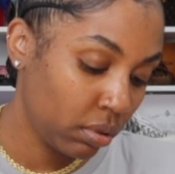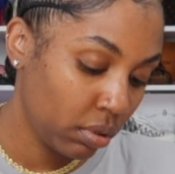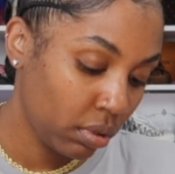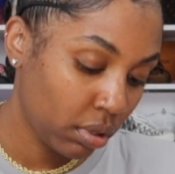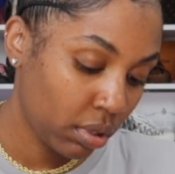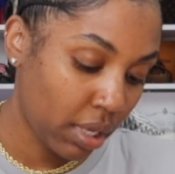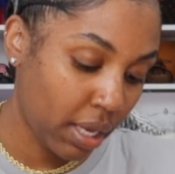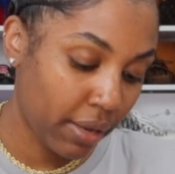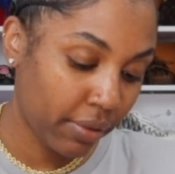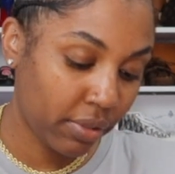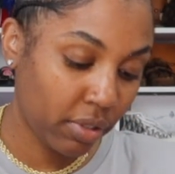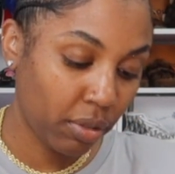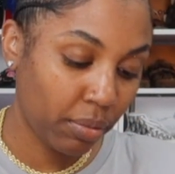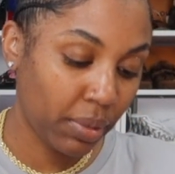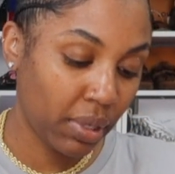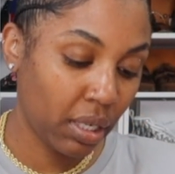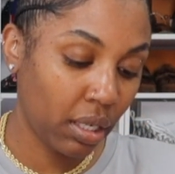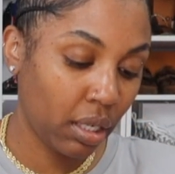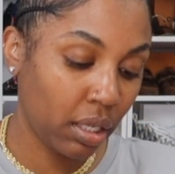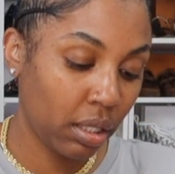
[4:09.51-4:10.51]
I have so
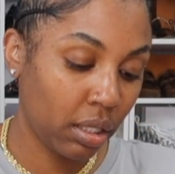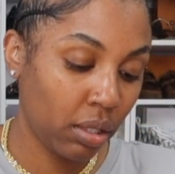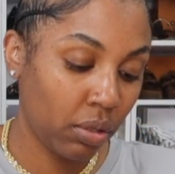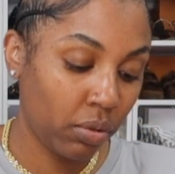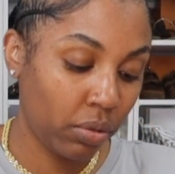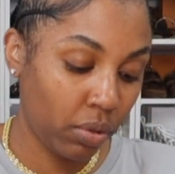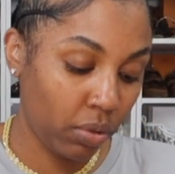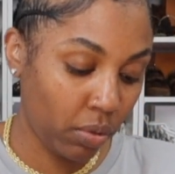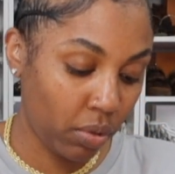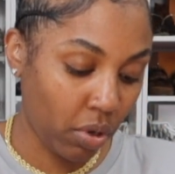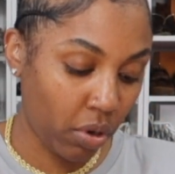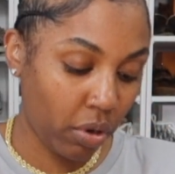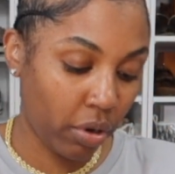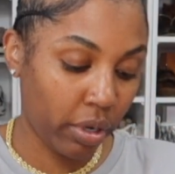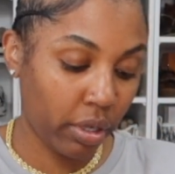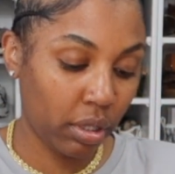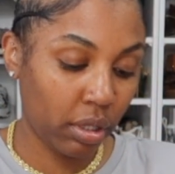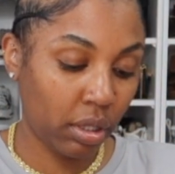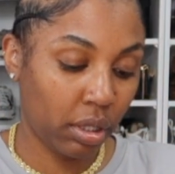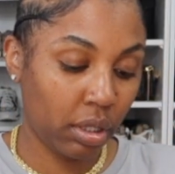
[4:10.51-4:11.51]
many of these little note
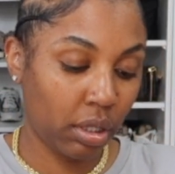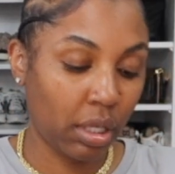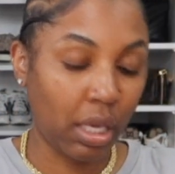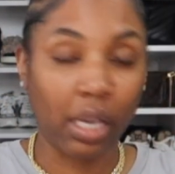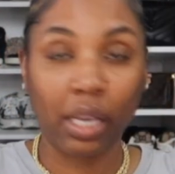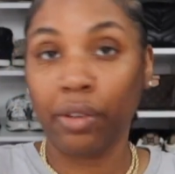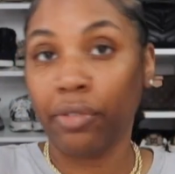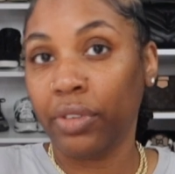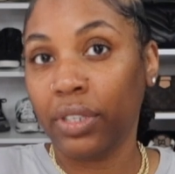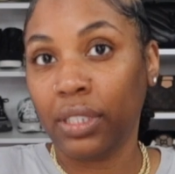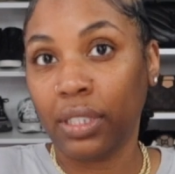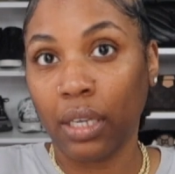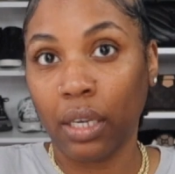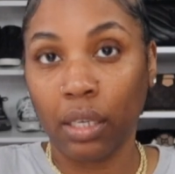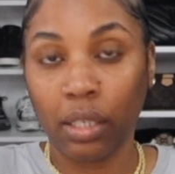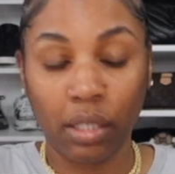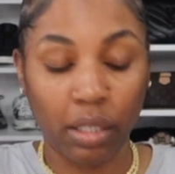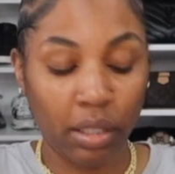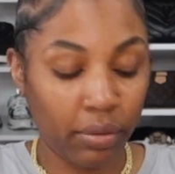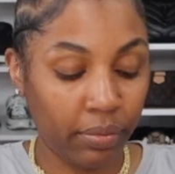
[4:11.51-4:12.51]
cards. I can
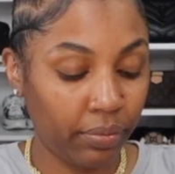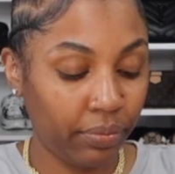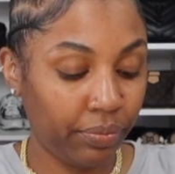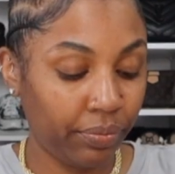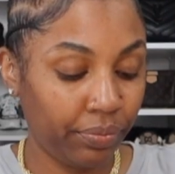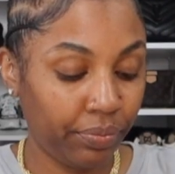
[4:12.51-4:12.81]
recycle them.